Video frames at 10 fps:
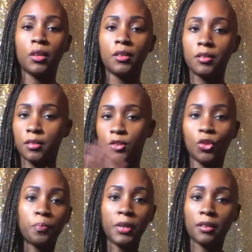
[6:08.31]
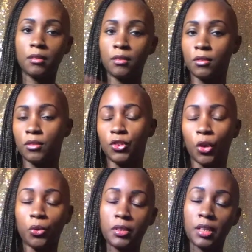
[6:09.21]
stupid
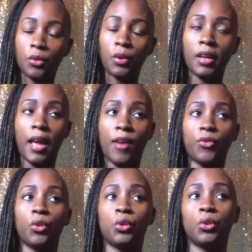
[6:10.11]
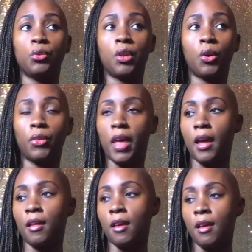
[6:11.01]
jokes and what have you, you know
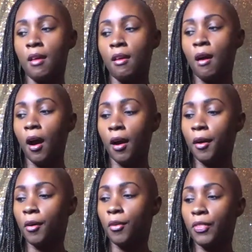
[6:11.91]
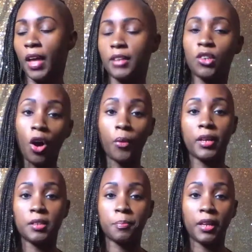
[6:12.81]
that that's
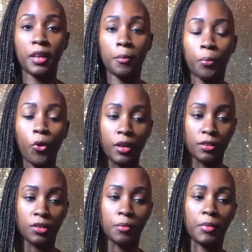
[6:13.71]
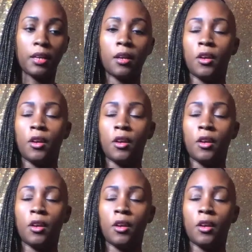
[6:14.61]
always been important to me.